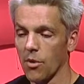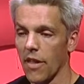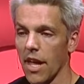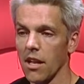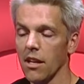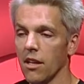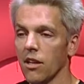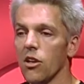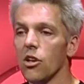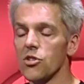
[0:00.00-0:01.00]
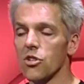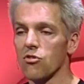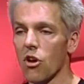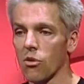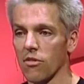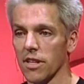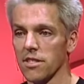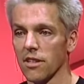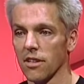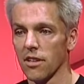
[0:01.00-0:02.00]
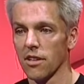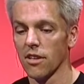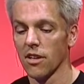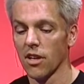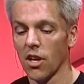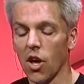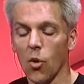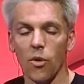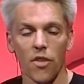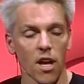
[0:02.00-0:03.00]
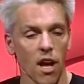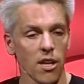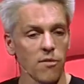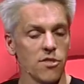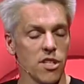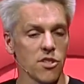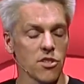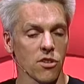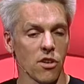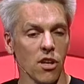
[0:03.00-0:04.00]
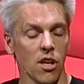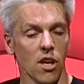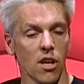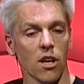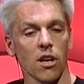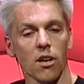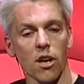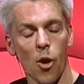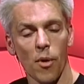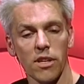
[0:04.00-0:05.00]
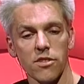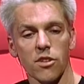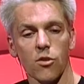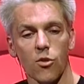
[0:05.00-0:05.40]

But then you lose control of it. With the kind of digital comment